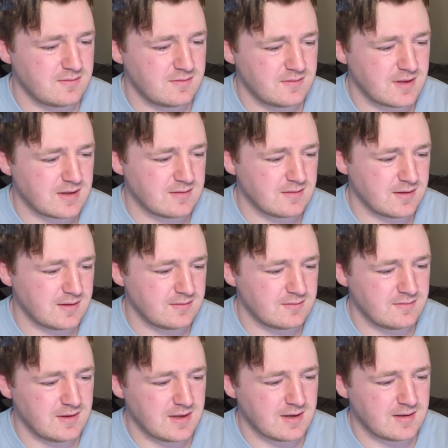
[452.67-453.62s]

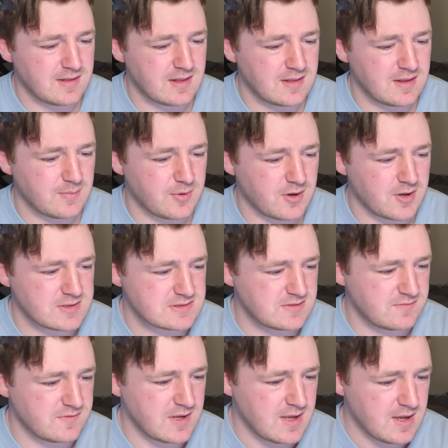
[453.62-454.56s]
that
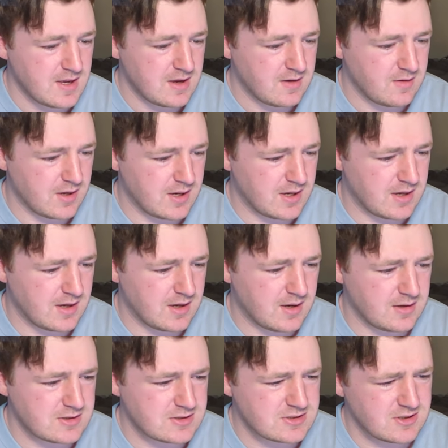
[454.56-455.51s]
positive.
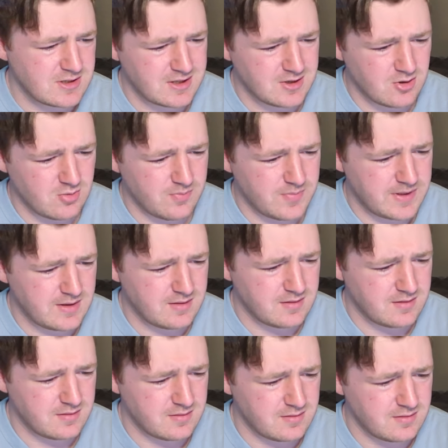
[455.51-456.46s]
Should I go
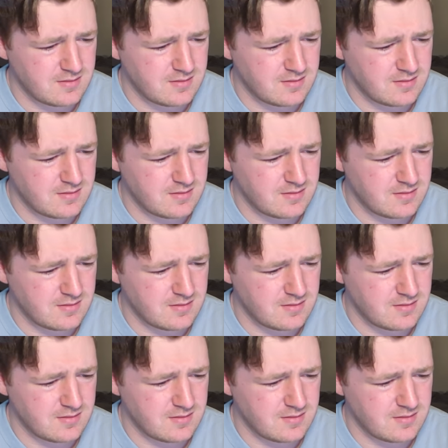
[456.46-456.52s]
big?